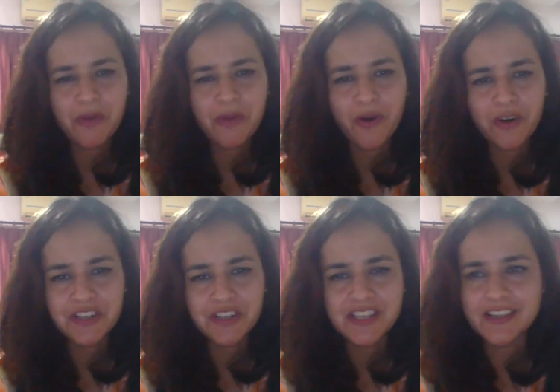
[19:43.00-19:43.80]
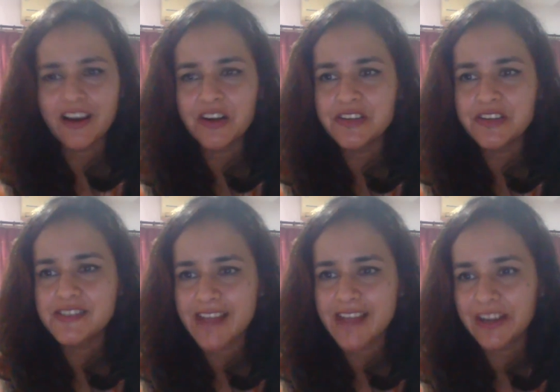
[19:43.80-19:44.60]
priorities and our
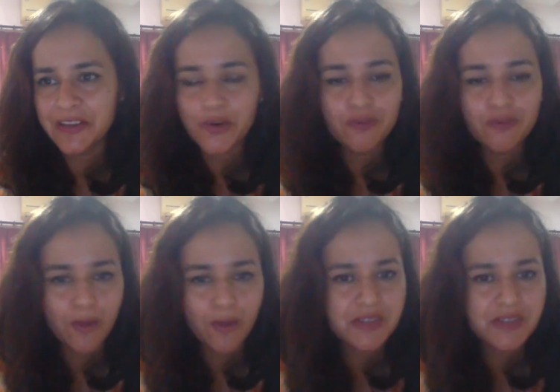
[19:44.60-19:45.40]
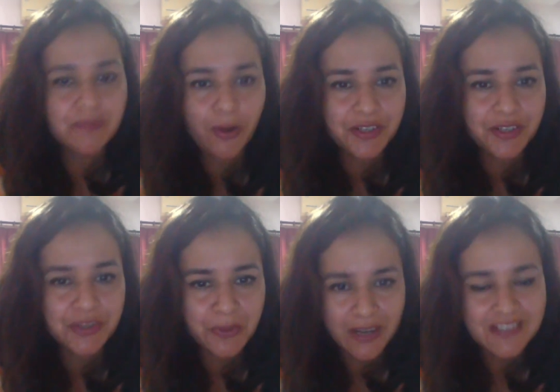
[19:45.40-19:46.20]
understanding of what's important
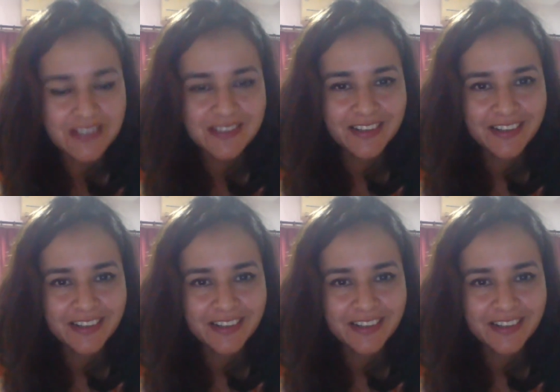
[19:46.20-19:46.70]
to us.